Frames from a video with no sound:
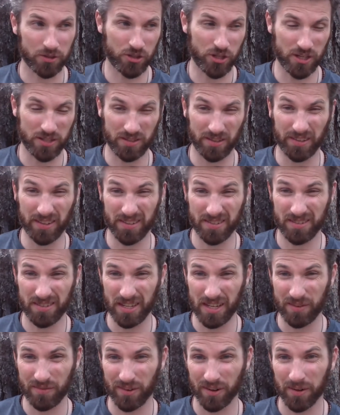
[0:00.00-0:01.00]
She's a
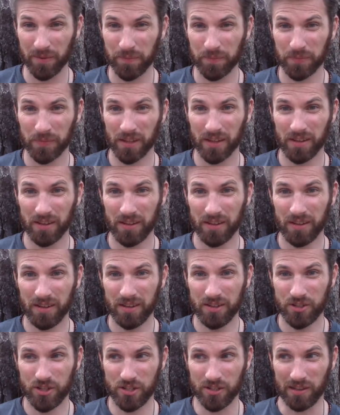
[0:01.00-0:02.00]
deceiver.
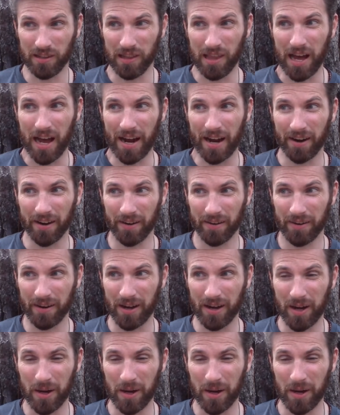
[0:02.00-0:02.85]
She's a liar.